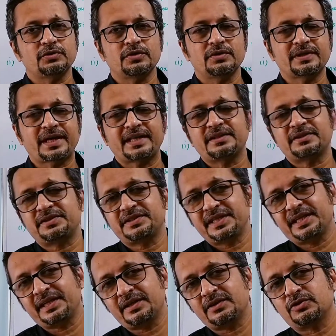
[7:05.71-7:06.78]
neither
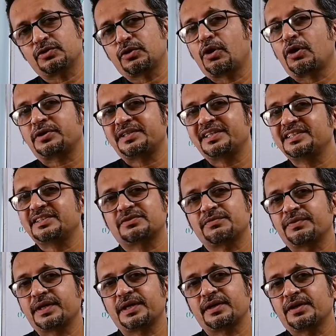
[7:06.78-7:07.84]
t nor t
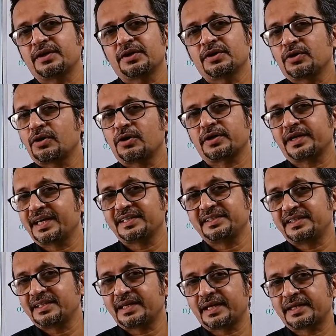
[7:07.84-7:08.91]
square or
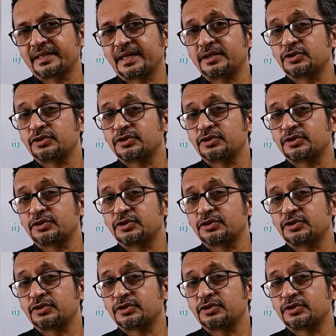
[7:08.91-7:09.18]
anything like that.